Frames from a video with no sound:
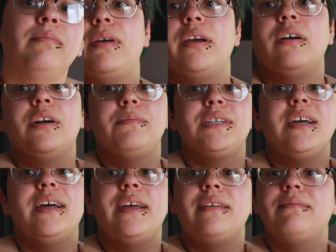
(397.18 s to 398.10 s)
My arms
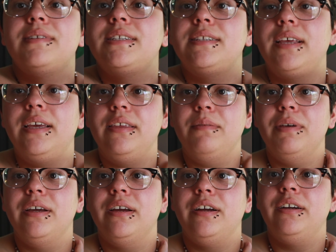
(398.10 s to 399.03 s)
got slightly
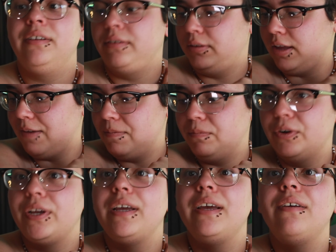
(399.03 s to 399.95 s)
bigger. I've been
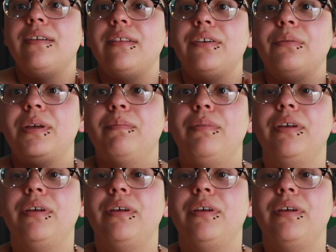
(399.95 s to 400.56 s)
working out a little bit,